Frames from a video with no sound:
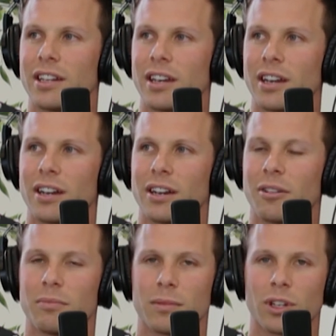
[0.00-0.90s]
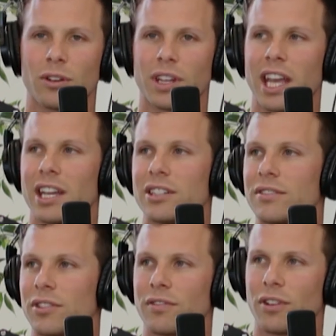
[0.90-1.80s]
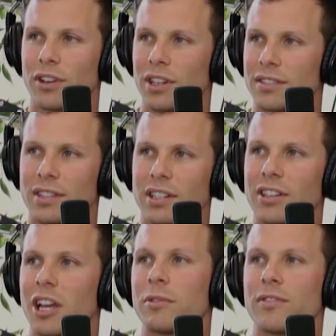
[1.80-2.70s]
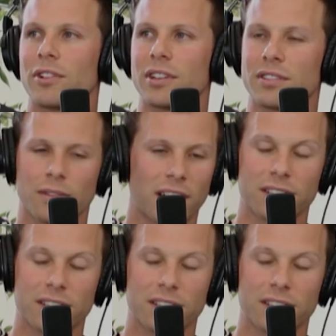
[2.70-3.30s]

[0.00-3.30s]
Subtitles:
the age of your furnace and the type of furnace, right?